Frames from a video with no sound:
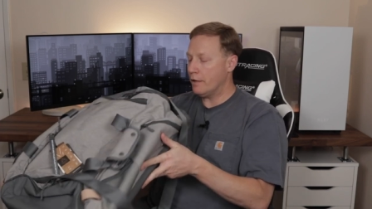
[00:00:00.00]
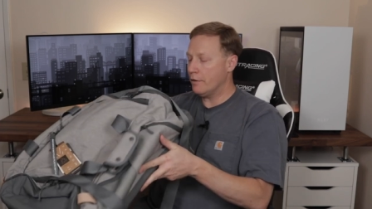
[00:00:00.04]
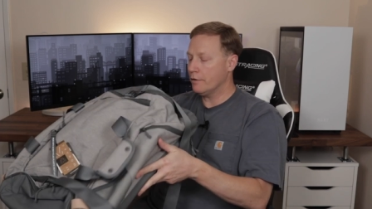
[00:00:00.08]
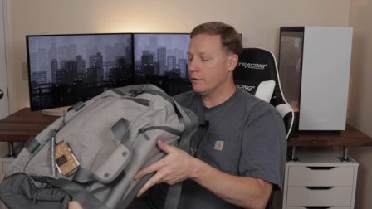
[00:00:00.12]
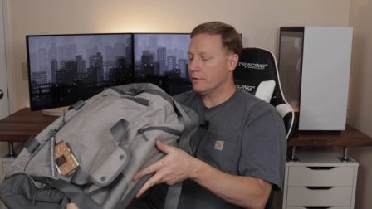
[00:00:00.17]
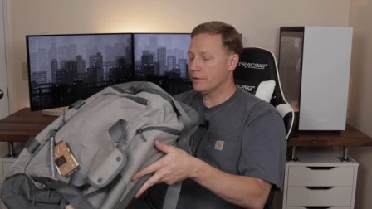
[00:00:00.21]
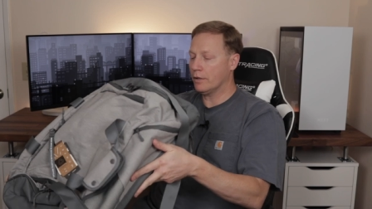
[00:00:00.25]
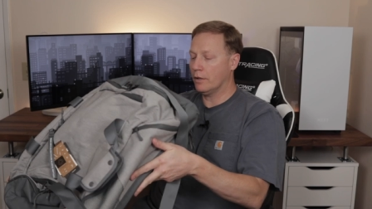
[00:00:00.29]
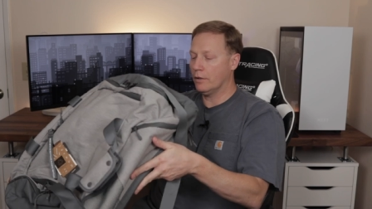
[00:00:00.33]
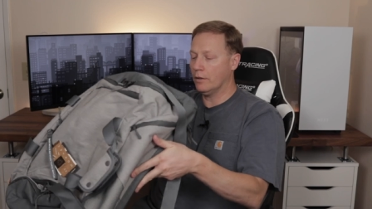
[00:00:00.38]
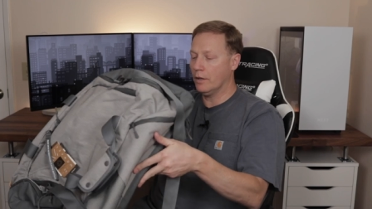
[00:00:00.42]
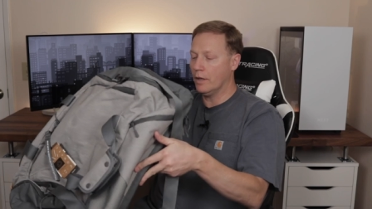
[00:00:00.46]

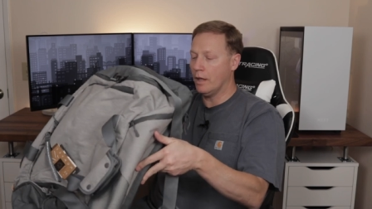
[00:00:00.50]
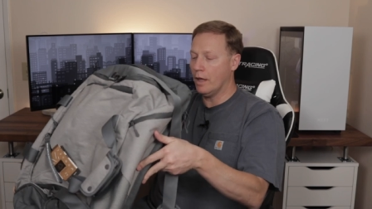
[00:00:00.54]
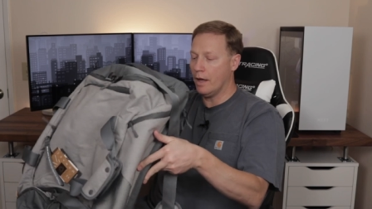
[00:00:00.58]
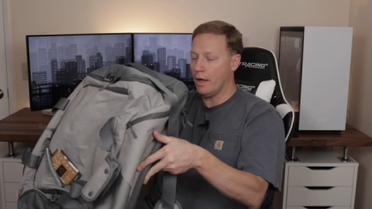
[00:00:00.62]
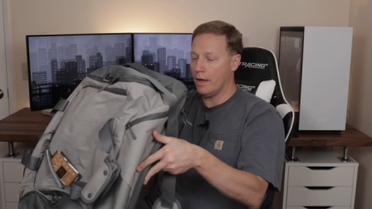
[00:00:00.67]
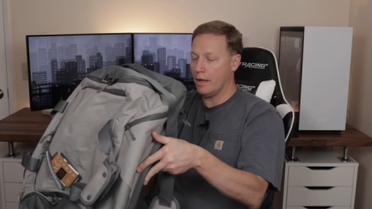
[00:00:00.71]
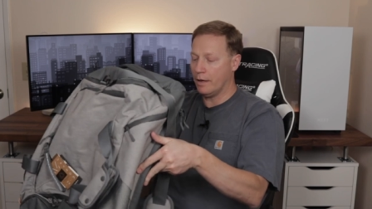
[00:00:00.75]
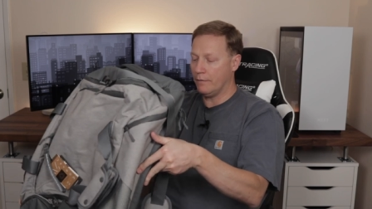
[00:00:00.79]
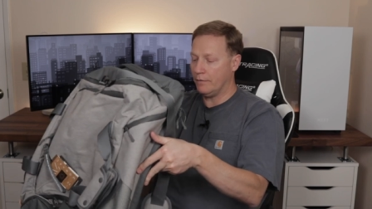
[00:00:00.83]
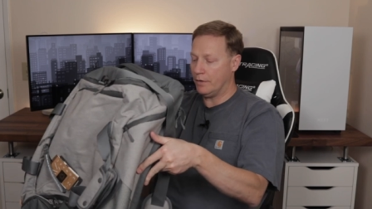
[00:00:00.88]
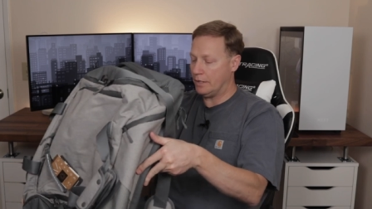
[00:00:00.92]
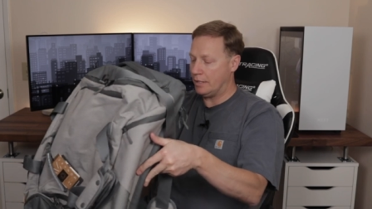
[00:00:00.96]
there's a
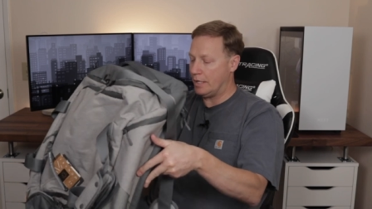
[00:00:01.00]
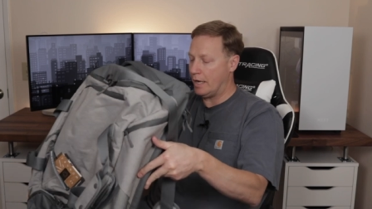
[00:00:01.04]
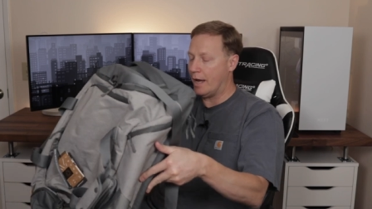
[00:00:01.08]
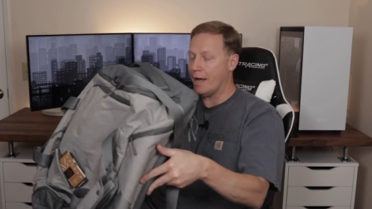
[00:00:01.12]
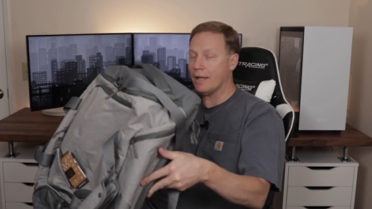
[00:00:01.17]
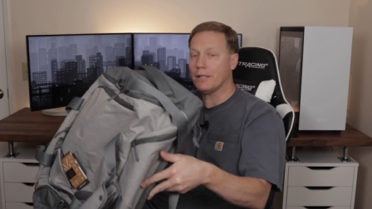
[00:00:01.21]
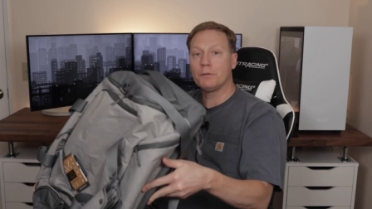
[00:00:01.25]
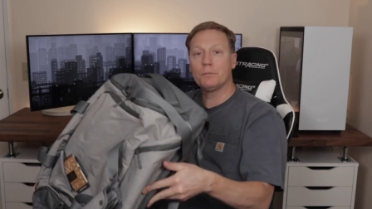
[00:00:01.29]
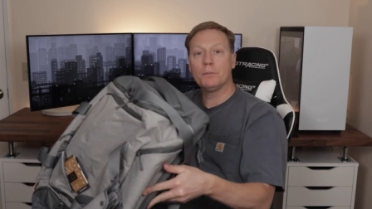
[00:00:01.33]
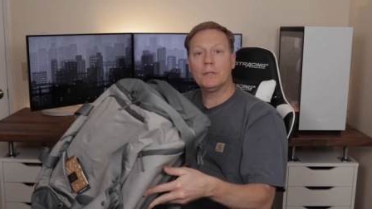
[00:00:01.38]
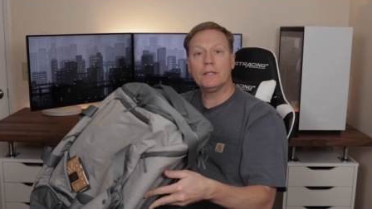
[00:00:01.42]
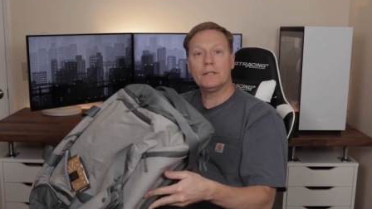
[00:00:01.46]
lot of
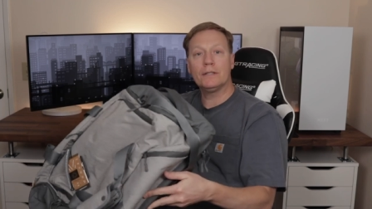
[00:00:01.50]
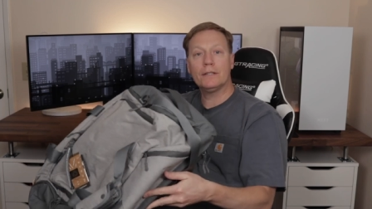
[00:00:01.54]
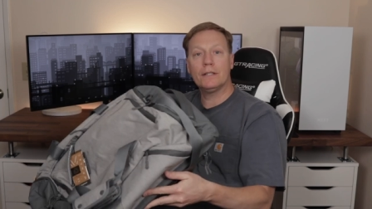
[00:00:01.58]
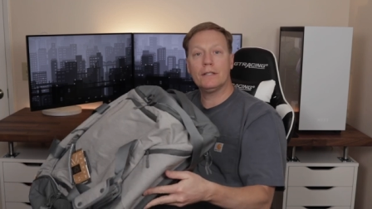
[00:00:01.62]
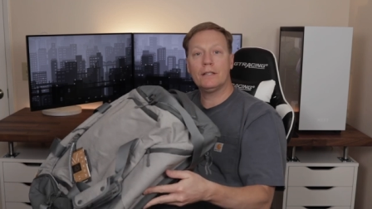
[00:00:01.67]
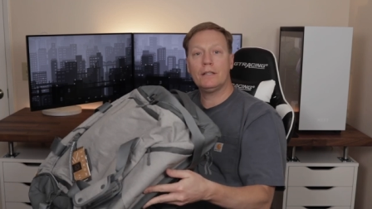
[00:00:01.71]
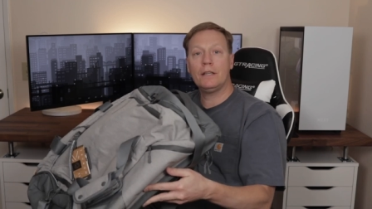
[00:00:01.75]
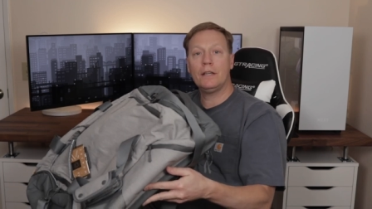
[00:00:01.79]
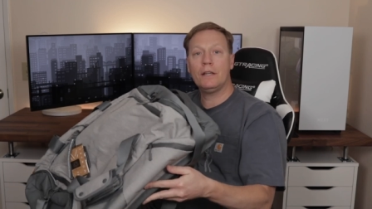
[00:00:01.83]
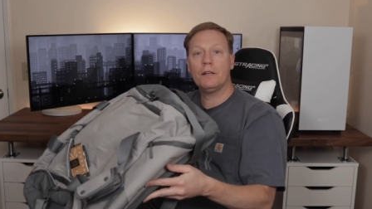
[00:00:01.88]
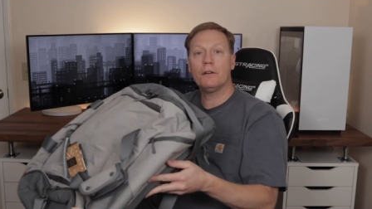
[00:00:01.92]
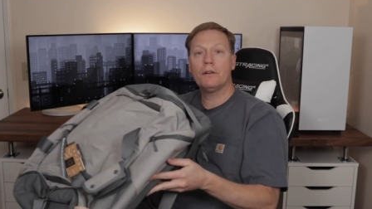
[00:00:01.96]
attachments
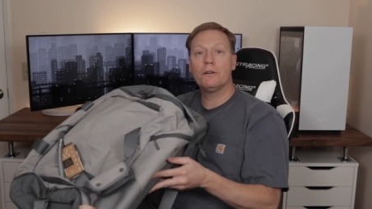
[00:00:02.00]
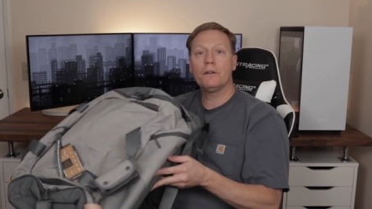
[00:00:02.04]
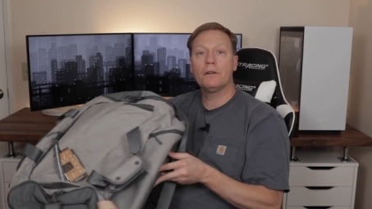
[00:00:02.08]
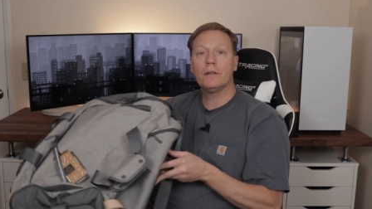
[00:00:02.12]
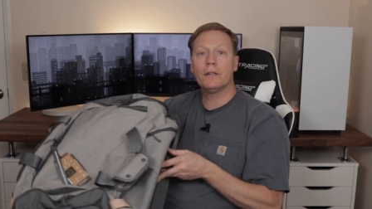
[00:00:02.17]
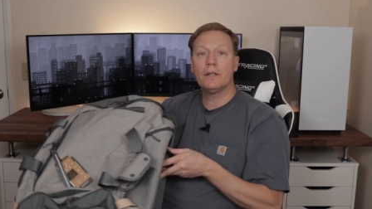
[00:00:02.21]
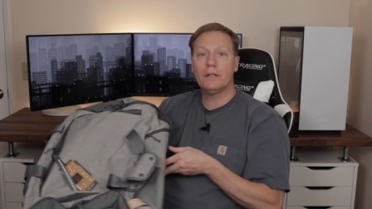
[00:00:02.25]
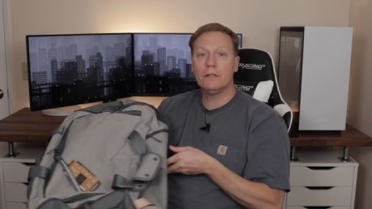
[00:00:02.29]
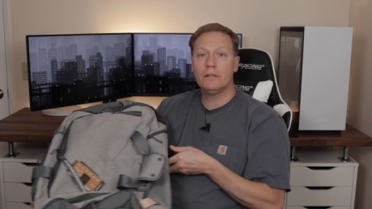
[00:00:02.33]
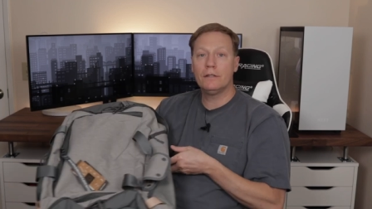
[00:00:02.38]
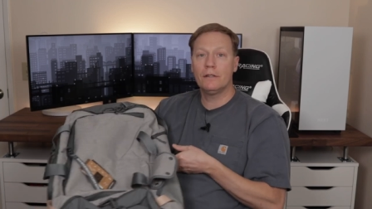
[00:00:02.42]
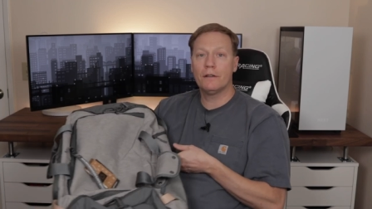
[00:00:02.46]
in here
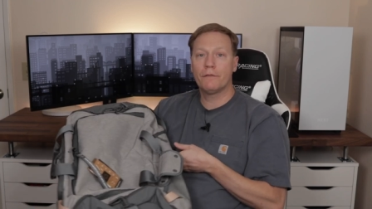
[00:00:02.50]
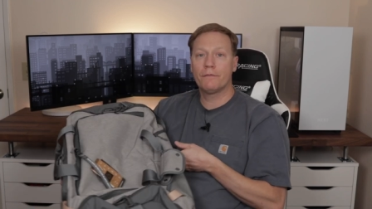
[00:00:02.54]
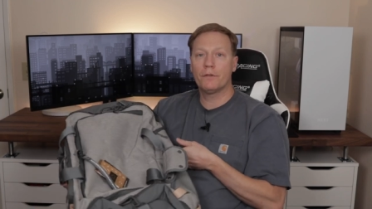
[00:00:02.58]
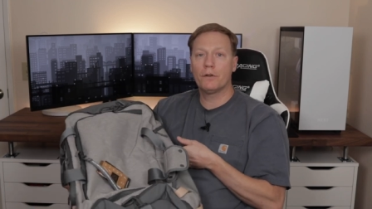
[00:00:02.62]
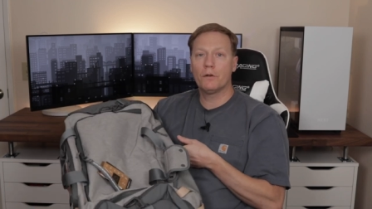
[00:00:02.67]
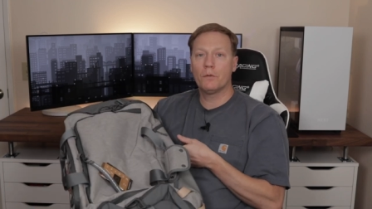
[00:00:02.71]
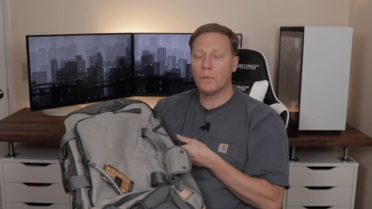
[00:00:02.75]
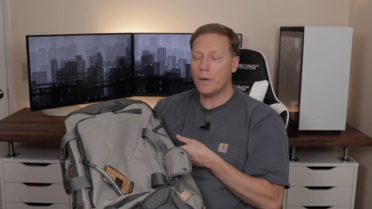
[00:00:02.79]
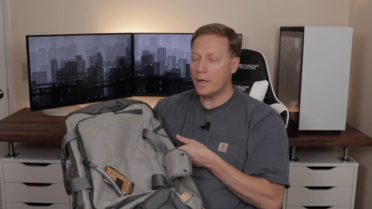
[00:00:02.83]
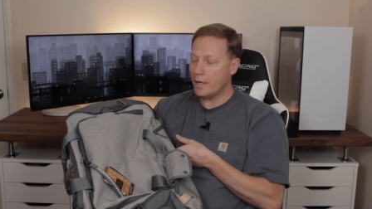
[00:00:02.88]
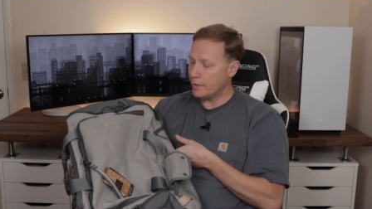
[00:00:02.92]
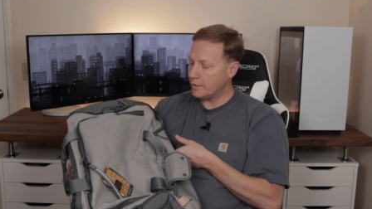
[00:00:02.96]
and
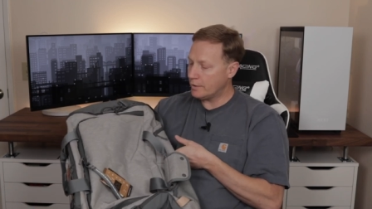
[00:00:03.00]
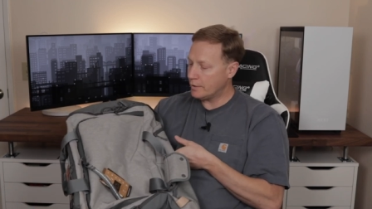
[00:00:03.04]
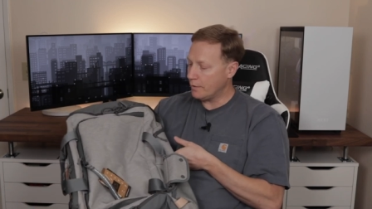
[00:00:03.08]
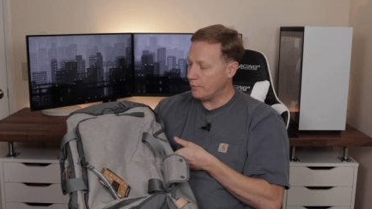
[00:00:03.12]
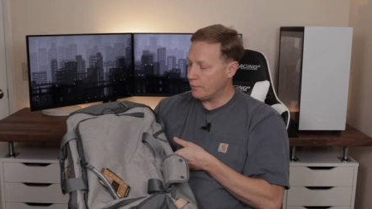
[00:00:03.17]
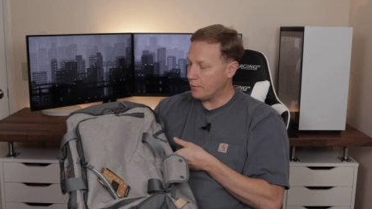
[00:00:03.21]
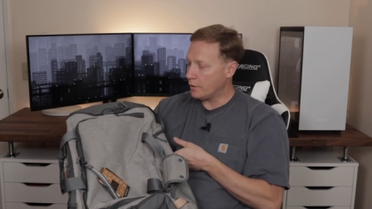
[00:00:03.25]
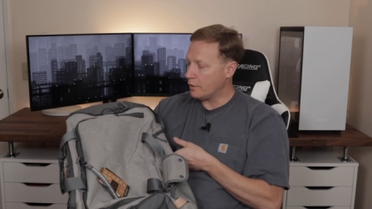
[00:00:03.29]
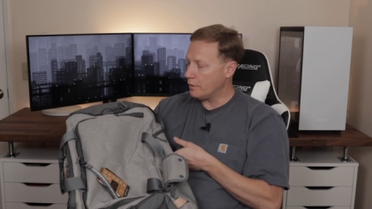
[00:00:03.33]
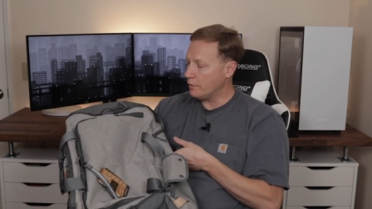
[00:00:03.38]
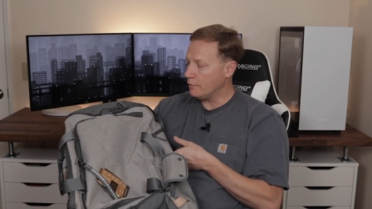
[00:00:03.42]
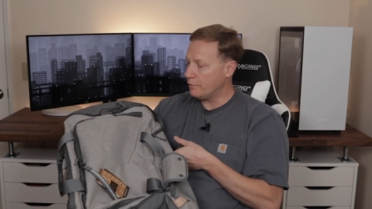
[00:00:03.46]
different ways of
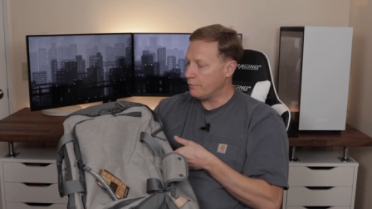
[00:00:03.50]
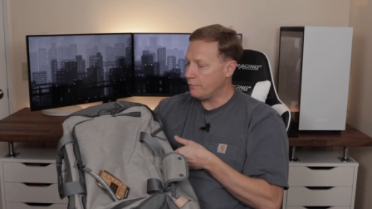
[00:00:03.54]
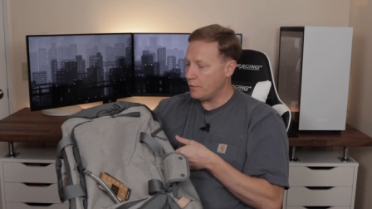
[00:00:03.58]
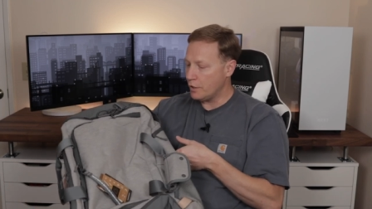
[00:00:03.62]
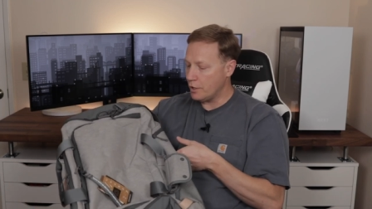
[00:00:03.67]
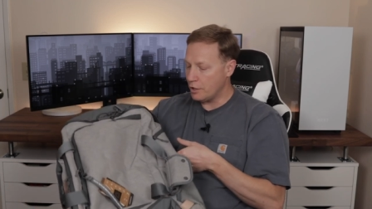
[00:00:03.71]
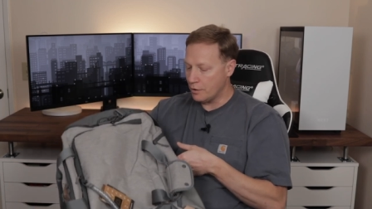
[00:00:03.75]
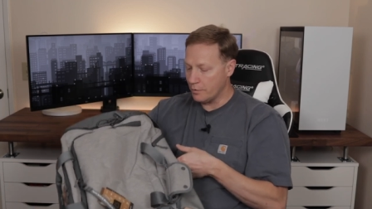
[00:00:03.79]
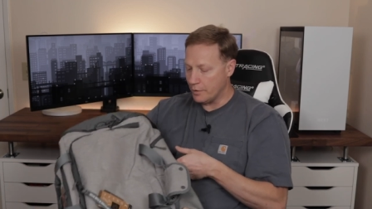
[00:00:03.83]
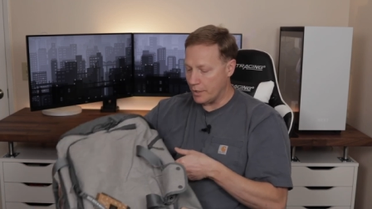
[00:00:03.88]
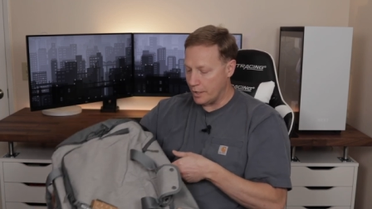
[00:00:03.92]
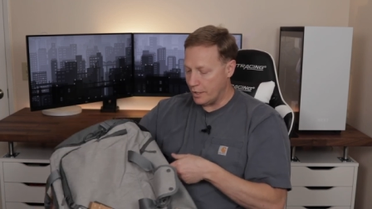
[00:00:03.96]

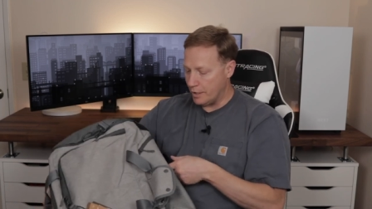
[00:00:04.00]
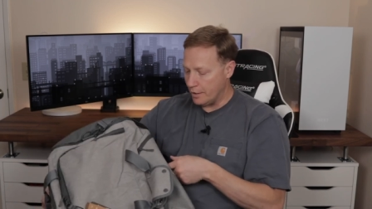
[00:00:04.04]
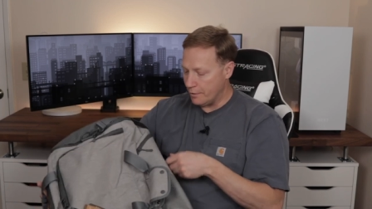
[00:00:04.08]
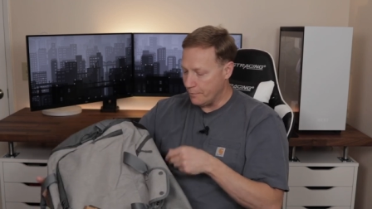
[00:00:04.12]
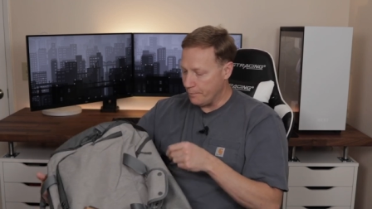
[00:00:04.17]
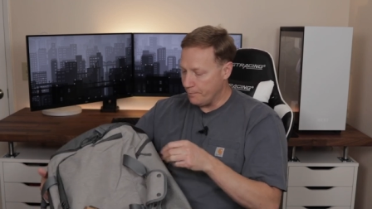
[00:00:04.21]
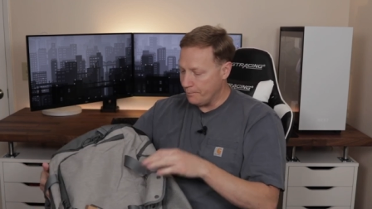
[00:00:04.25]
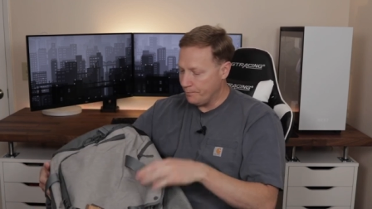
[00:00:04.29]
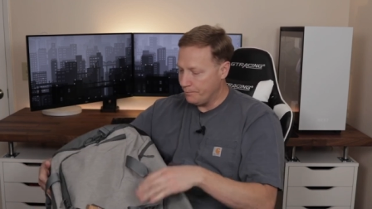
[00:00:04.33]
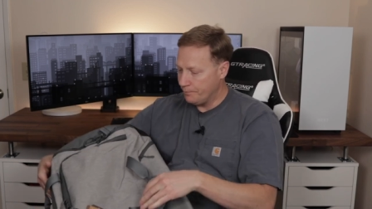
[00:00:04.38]
configuring it.